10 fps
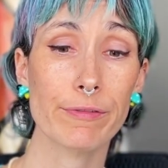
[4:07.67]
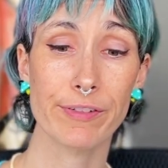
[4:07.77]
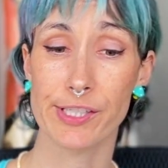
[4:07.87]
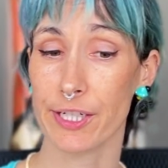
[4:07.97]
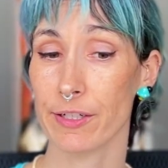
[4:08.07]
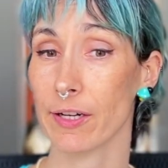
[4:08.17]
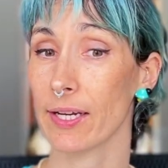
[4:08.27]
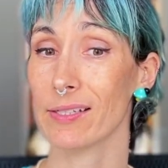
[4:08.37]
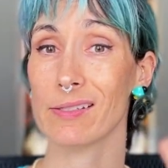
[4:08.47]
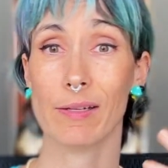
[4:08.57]
For dinner,
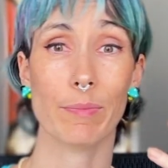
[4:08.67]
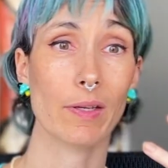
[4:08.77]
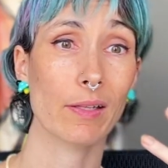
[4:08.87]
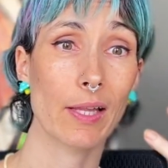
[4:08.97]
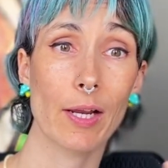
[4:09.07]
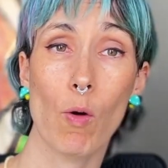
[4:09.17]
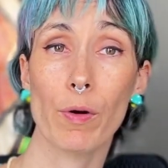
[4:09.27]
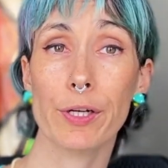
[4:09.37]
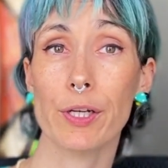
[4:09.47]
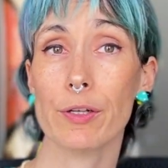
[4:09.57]
it's something like
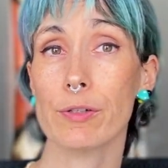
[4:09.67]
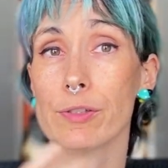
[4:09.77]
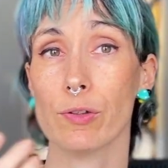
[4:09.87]
Oreos